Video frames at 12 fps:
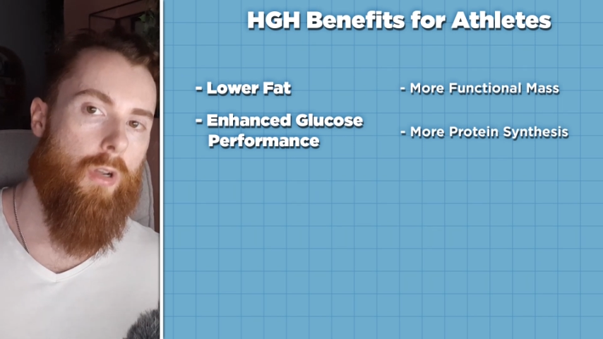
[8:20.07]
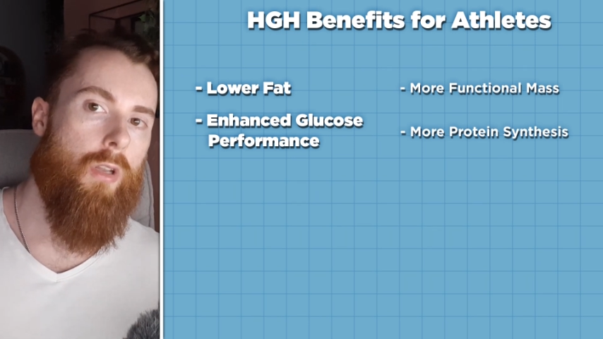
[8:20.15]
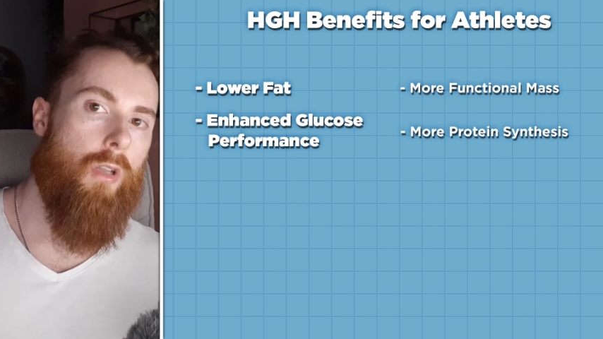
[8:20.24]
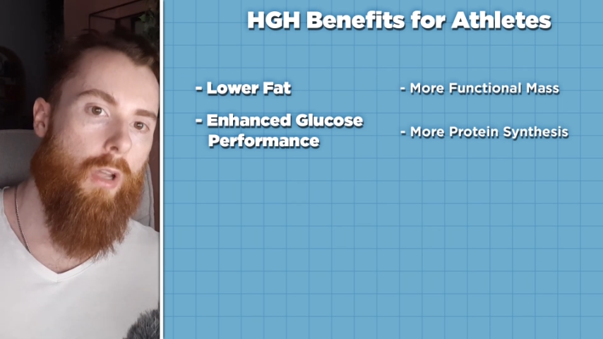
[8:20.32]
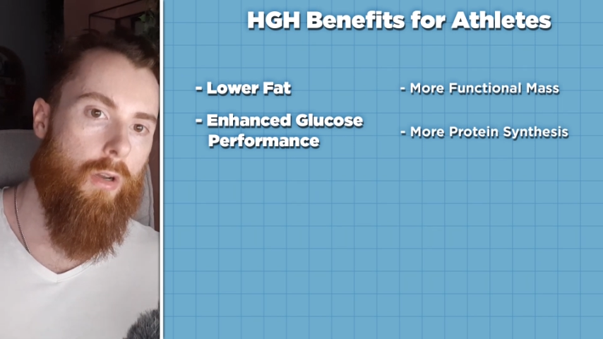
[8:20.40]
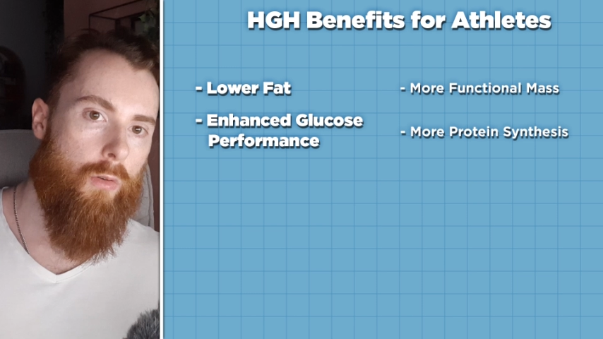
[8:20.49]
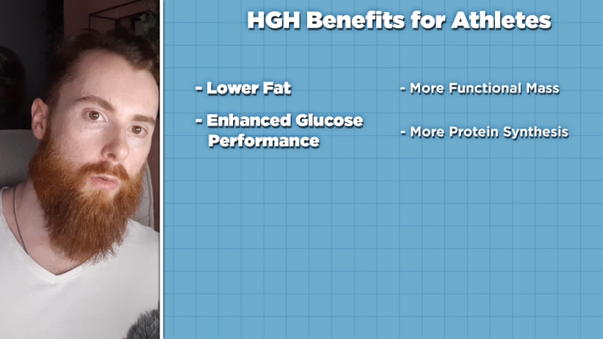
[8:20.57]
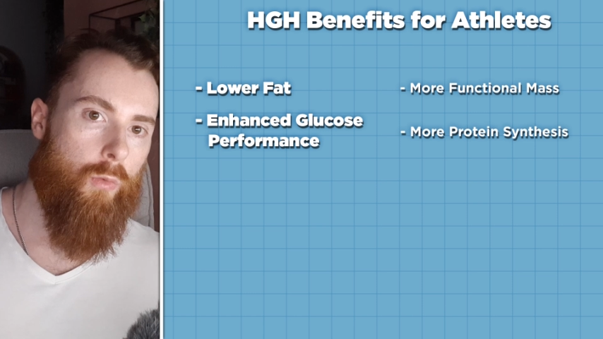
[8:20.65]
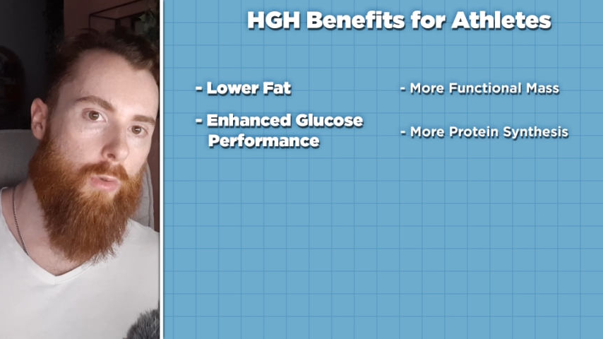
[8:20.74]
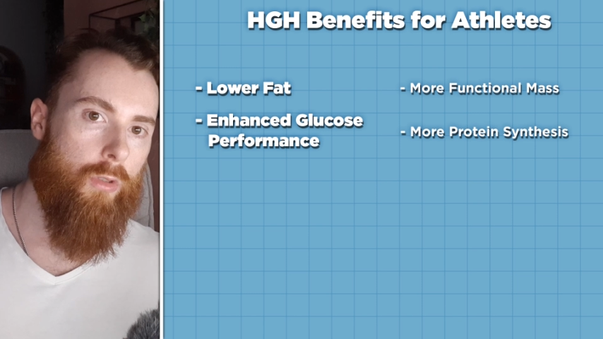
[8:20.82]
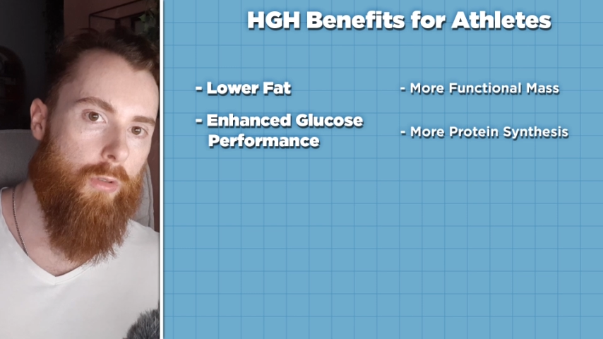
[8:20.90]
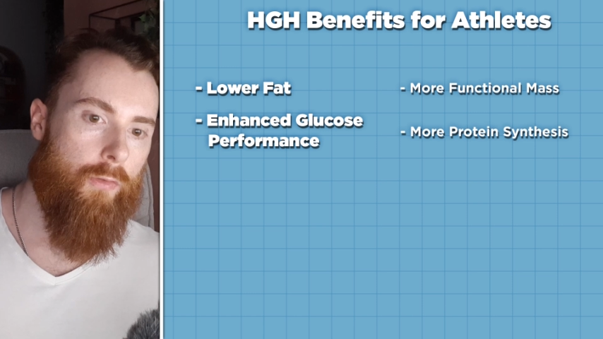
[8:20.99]

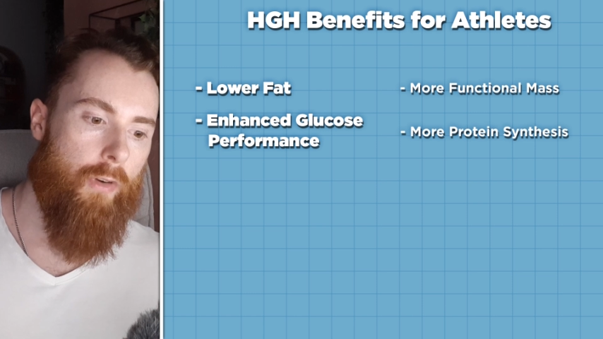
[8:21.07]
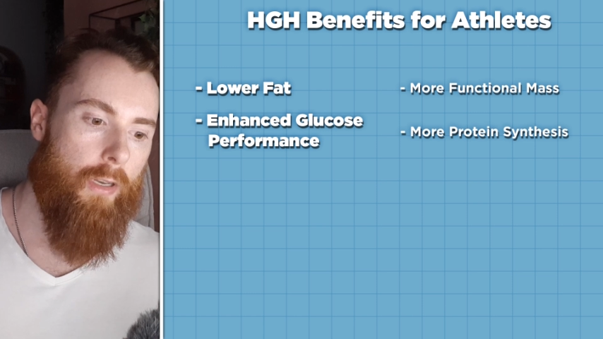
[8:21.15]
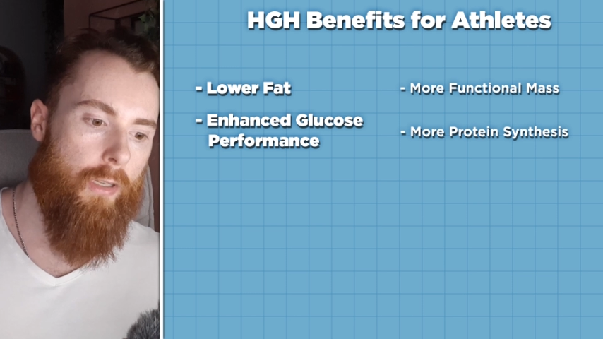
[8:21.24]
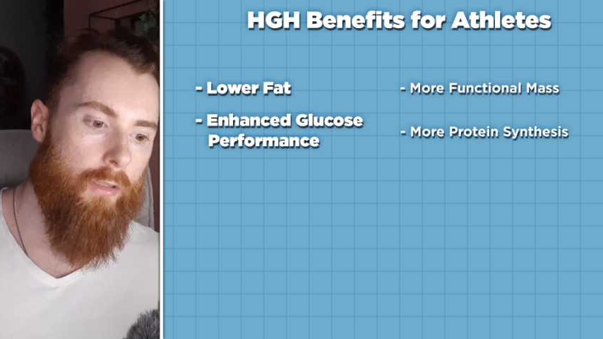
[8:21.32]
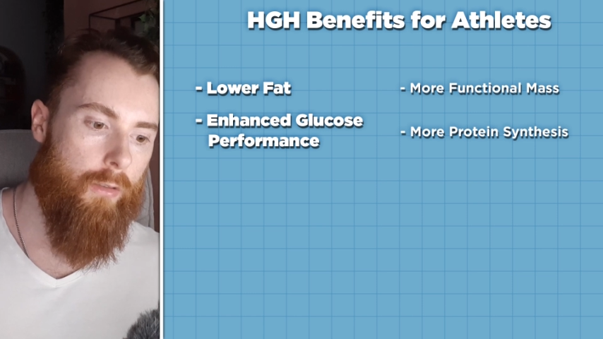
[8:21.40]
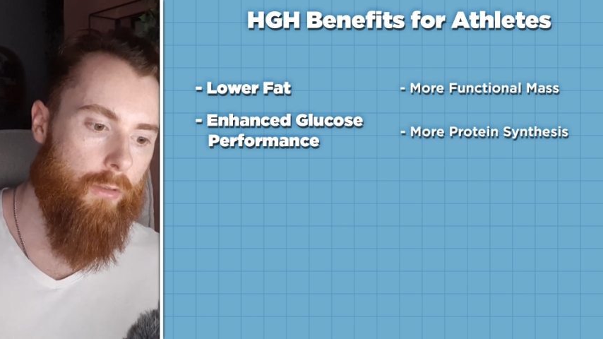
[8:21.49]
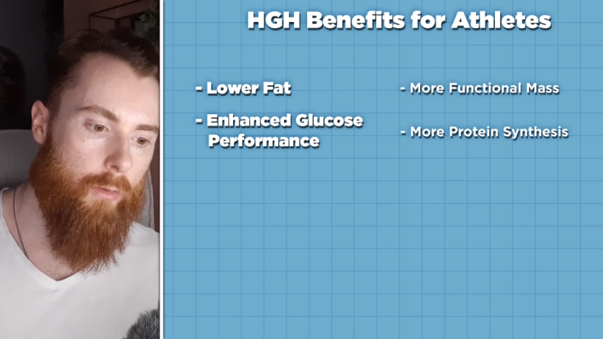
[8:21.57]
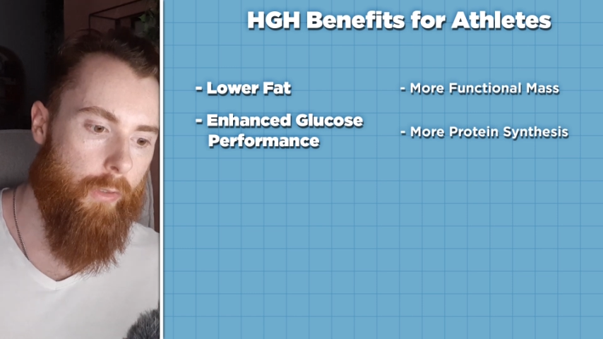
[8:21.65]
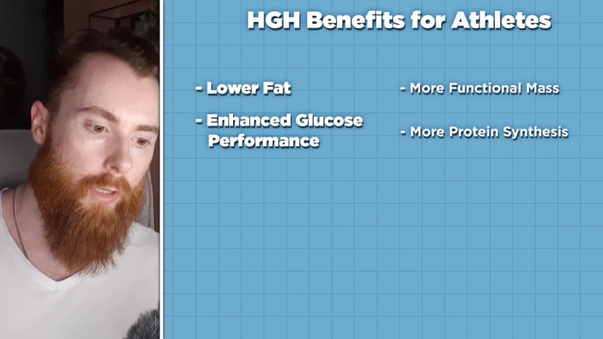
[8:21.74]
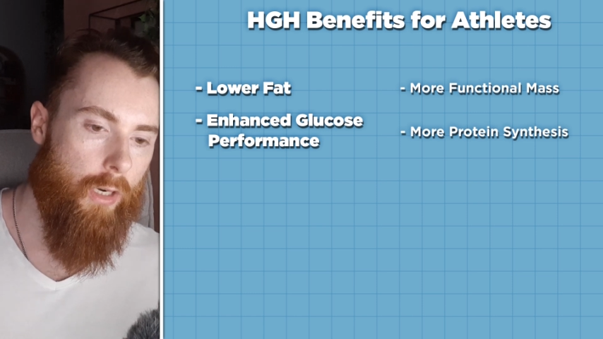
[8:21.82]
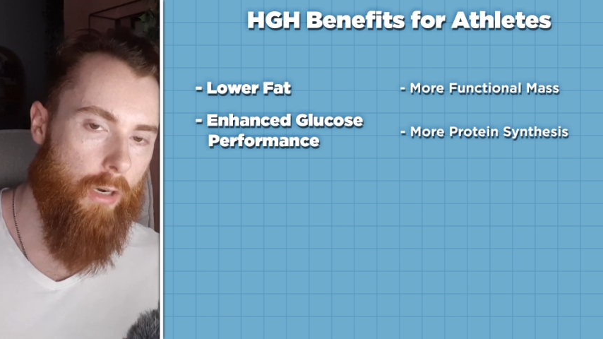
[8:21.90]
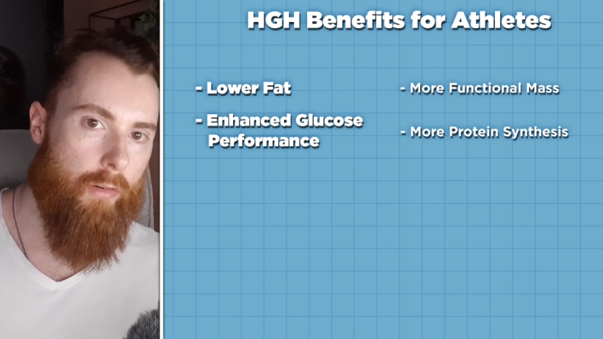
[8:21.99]
alone will do very little to
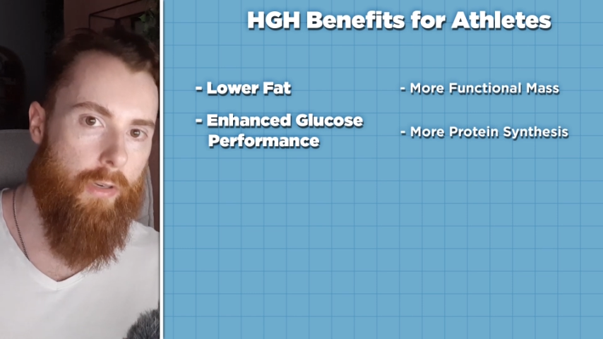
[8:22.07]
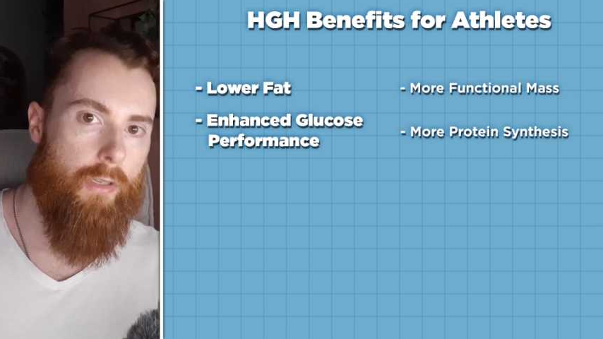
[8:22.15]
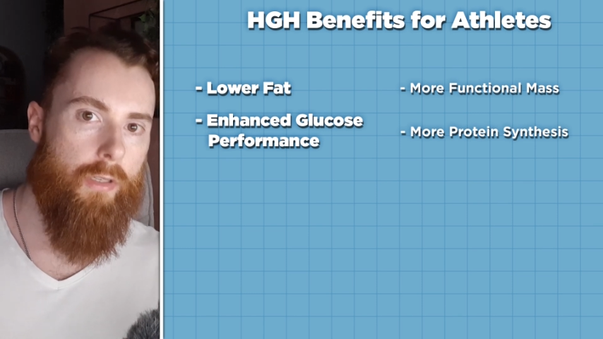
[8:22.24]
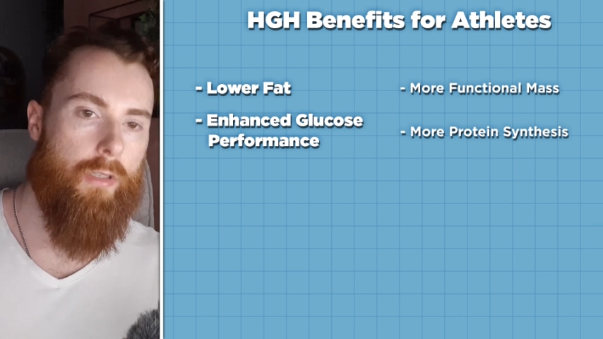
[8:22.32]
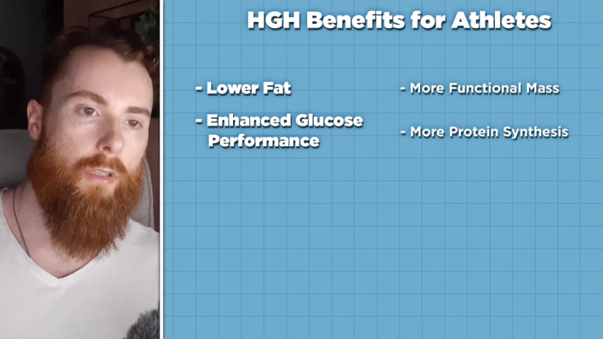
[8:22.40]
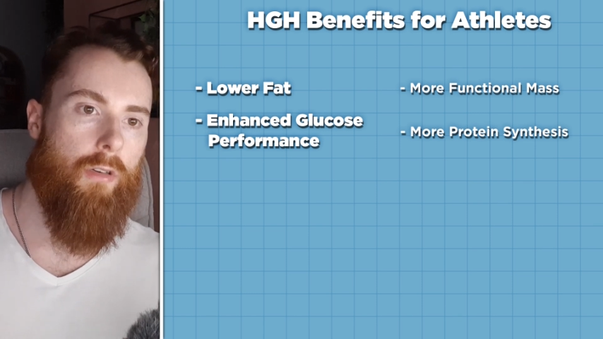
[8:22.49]
encourage